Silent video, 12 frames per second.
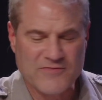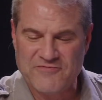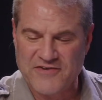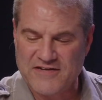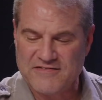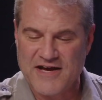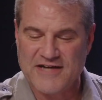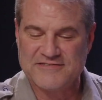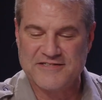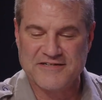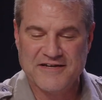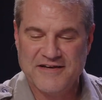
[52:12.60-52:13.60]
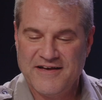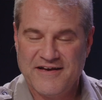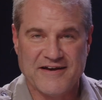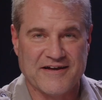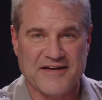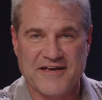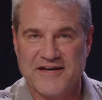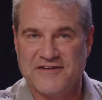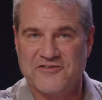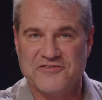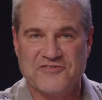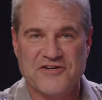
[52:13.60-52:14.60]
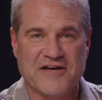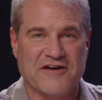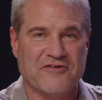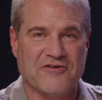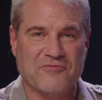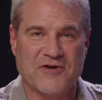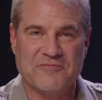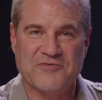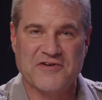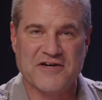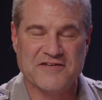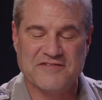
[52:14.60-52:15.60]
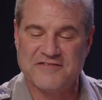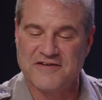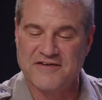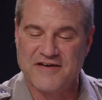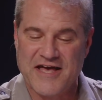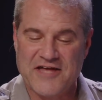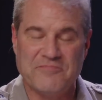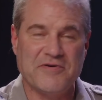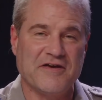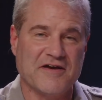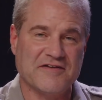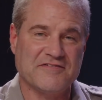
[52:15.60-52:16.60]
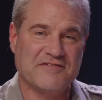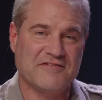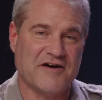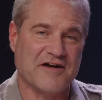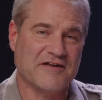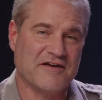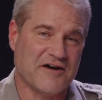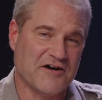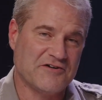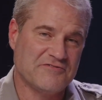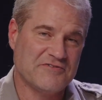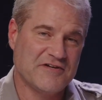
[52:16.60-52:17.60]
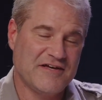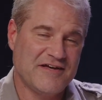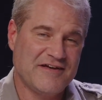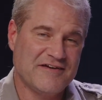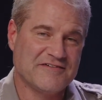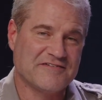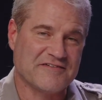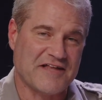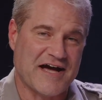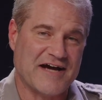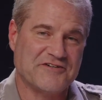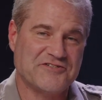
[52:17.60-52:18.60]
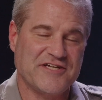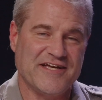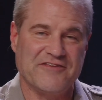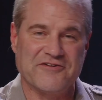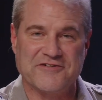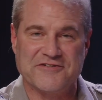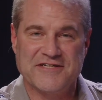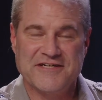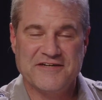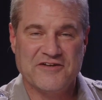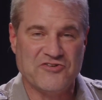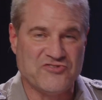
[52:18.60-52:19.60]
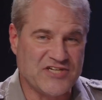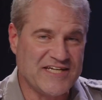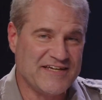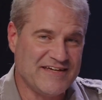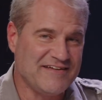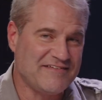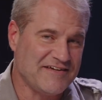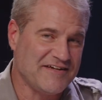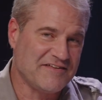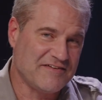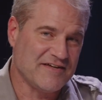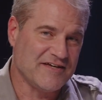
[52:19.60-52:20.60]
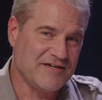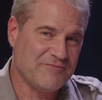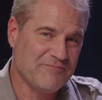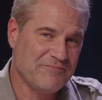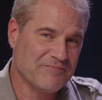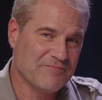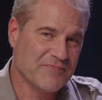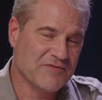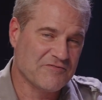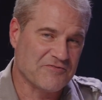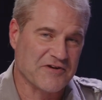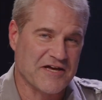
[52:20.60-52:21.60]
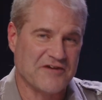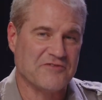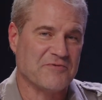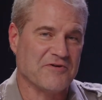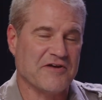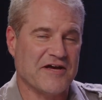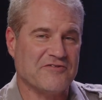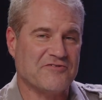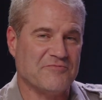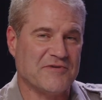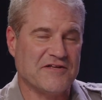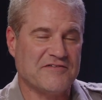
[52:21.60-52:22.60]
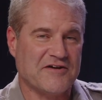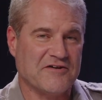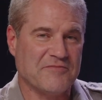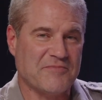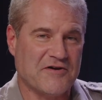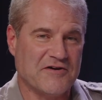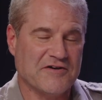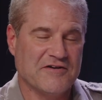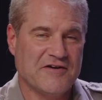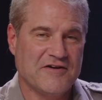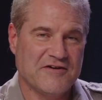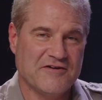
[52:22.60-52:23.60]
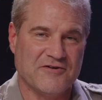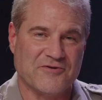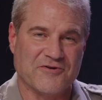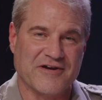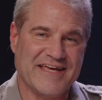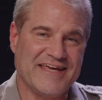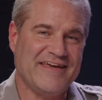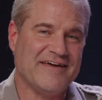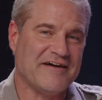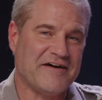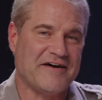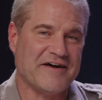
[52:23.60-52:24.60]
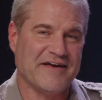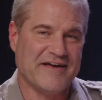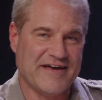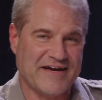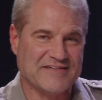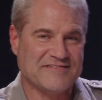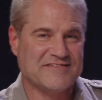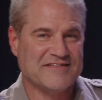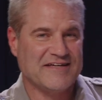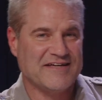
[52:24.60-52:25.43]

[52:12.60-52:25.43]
Fantastic. And again, just check out our websites, nps.gov / either GETT for Gettysburg National Military Park or EISE,